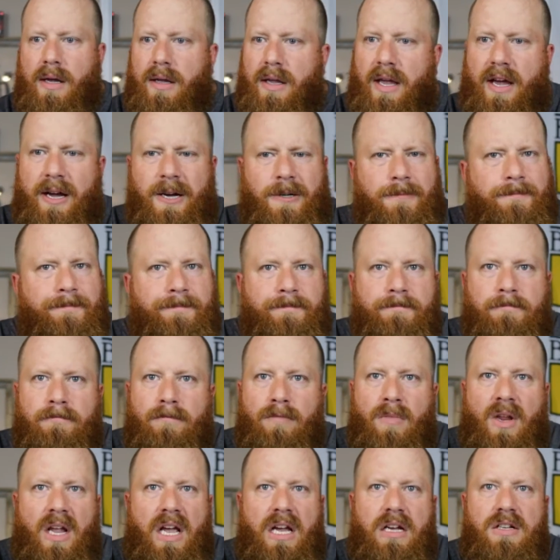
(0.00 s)
Yeah,
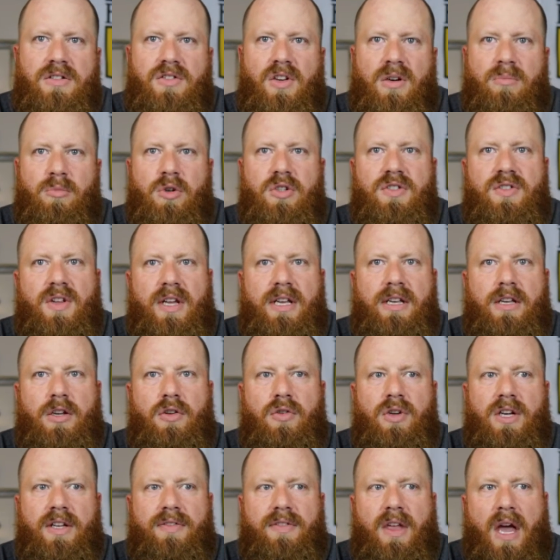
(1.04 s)
yeah, it's almost like
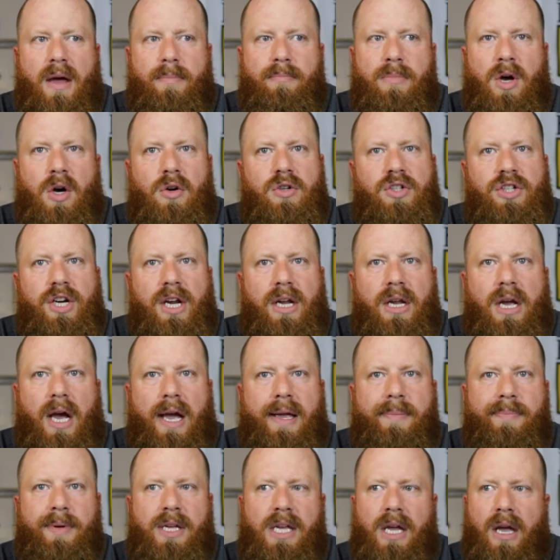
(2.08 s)
you get that milkshake
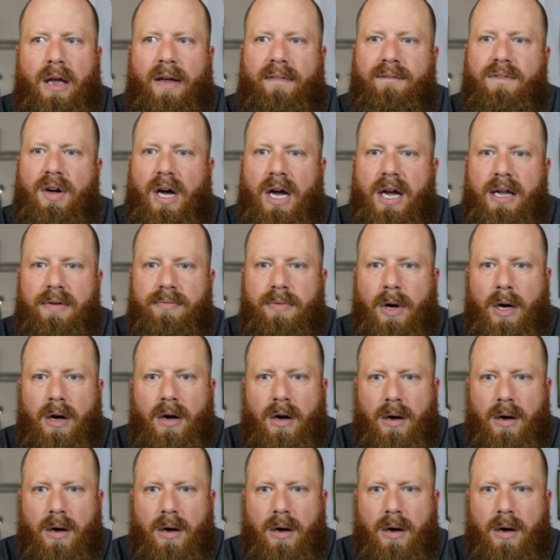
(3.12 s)
I P A vibe